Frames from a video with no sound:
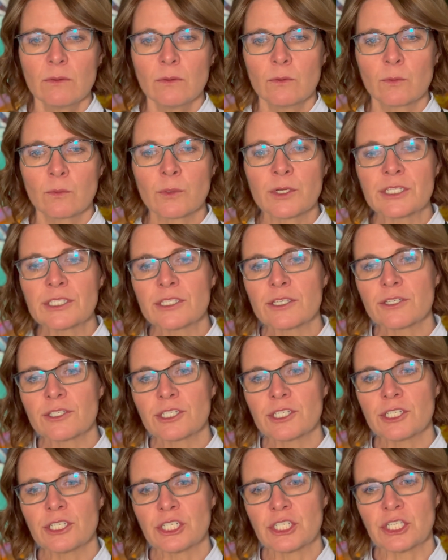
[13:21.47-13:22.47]
Research
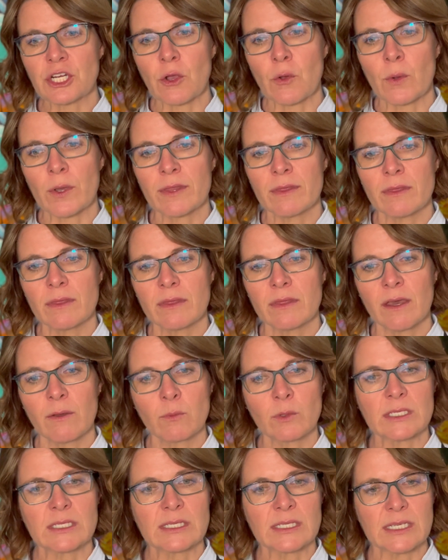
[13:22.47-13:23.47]
has shown that
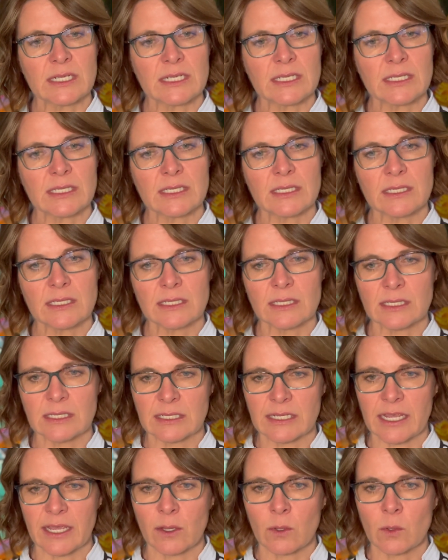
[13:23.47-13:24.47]
when citizens and
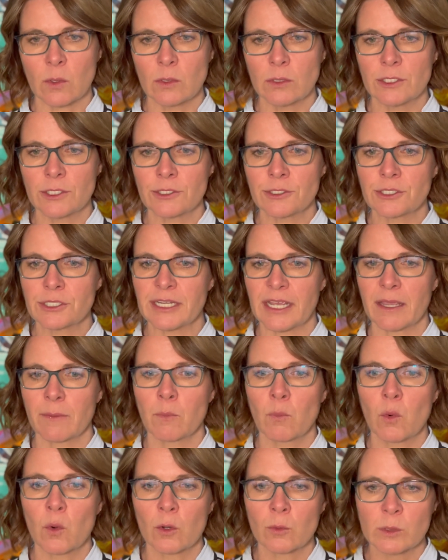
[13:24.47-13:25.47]
stakeholders take
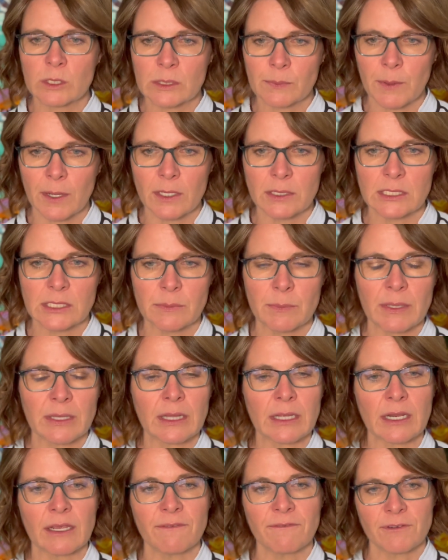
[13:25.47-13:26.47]
more
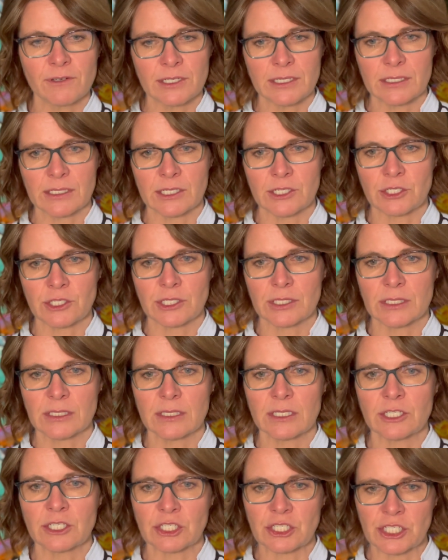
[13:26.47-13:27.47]
responsibility for decisions
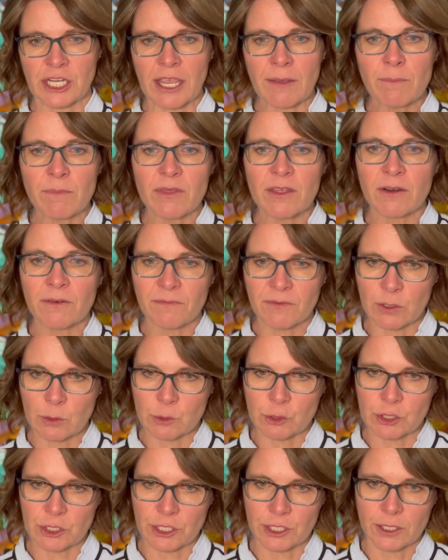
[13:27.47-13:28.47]
that shape their
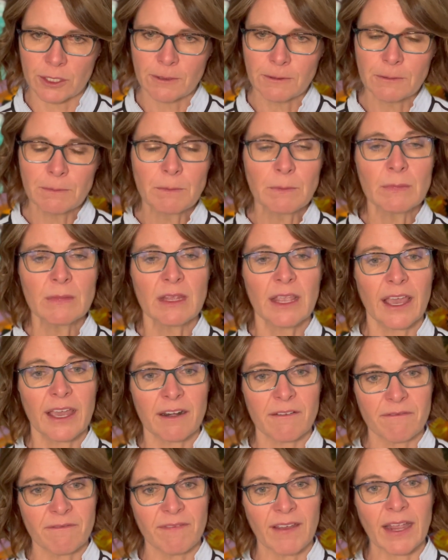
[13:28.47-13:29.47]
future
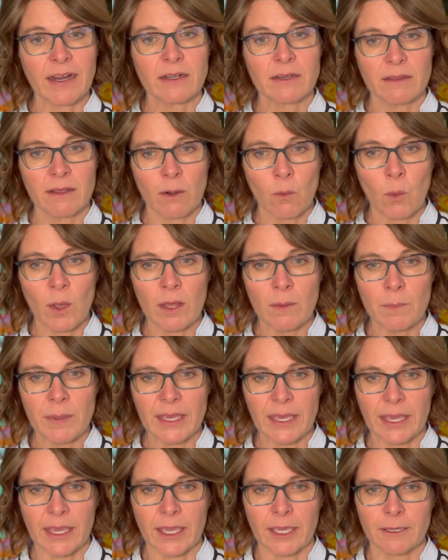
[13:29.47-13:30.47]
and affect their
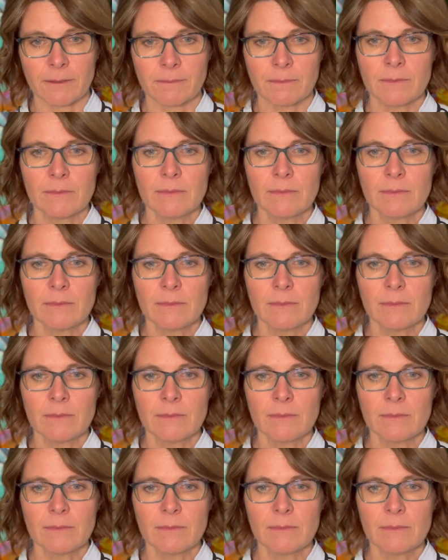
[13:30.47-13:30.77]
well-being,